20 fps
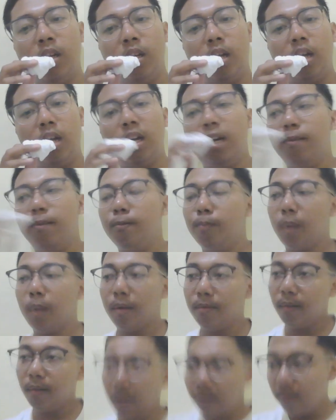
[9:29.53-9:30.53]
I have my
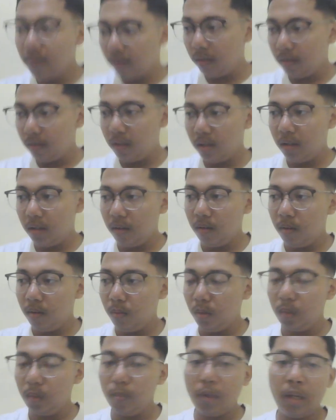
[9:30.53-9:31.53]
friend right here
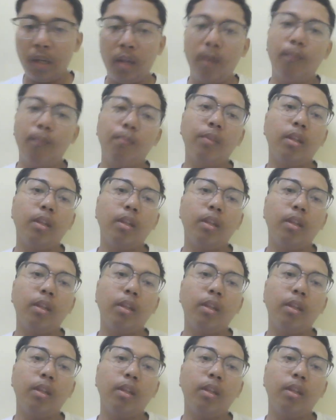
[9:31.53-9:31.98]
with me.